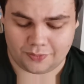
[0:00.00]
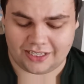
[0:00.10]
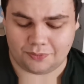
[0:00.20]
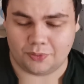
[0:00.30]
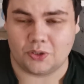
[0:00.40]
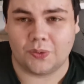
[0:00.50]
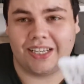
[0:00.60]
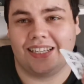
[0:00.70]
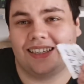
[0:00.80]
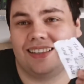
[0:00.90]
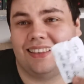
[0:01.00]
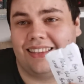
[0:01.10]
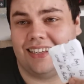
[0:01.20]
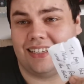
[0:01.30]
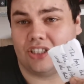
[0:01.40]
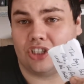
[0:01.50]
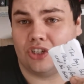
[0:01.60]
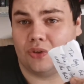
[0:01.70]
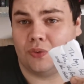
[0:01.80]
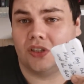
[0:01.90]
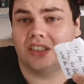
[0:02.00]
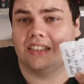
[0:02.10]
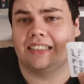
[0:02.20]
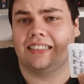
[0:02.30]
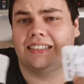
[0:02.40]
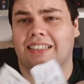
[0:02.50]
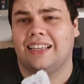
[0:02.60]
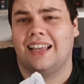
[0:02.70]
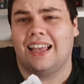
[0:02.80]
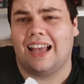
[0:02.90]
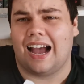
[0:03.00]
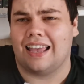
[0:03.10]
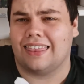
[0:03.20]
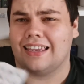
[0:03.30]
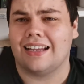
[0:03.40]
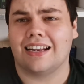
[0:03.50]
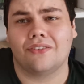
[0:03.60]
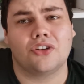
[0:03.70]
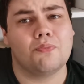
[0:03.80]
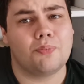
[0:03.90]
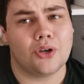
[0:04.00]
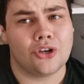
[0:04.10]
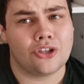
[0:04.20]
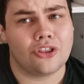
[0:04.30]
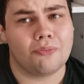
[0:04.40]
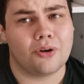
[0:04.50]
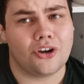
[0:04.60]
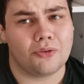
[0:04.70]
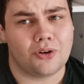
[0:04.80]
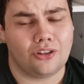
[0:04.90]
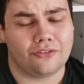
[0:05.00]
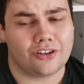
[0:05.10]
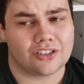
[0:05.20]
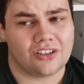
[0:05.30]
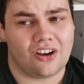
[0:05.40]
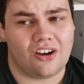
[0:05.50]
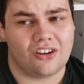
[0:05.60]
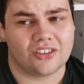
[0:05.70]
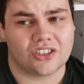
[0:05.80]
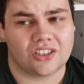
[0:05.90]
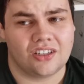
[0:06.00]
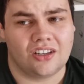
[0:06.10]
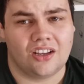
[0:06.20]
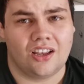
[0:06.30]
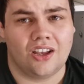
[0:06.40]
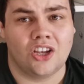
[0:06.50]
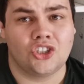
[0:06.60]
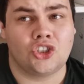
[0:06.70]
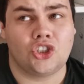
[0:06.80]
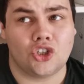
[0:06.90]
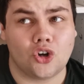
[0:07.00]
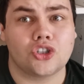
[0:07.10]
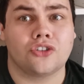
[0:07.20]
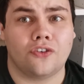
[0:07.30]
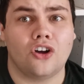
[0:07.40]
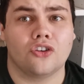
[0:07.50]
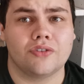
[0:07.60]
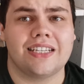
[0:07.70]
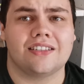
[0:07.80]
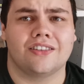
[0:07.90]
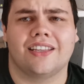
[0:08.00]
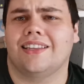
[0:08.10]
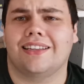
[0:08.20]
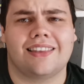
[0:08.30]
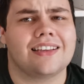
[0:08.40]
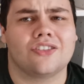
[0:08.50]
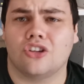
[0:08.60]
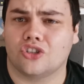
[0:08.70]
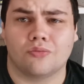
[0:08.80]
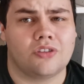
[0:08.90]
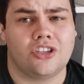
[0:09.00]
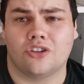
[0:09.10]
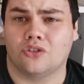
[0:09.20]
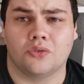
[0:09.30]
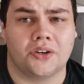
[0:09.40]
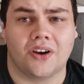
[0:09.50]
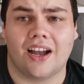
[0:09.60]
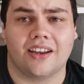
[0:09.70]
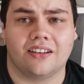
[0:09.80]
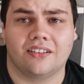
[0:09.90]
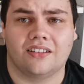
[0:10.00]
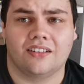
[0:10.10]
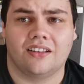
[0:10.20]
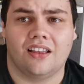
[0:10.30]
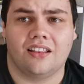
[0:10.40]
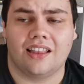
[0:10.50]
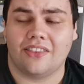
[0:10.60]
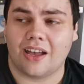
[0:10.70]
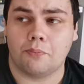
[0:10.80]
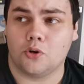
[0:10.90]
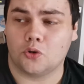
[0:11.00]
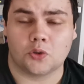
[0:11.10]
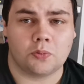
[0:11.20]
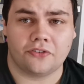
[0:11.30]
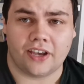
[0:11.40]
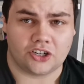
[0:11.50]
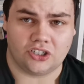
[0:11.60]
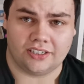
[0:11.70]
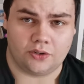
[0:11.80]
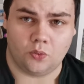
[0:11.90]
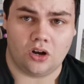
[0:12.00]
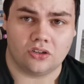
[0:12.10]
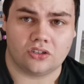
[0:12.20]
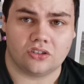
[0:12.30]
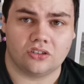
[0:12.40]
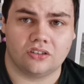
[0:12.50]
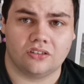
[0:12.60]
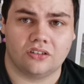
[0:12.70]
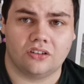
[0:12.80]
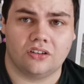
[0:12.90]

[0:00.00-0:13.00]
Which means between these two, I think I'd have to burn The Boy, the Mole, the Fox and the Horse, just for the reason that that's not something you could rewrite. Like, that book was perfection as it was.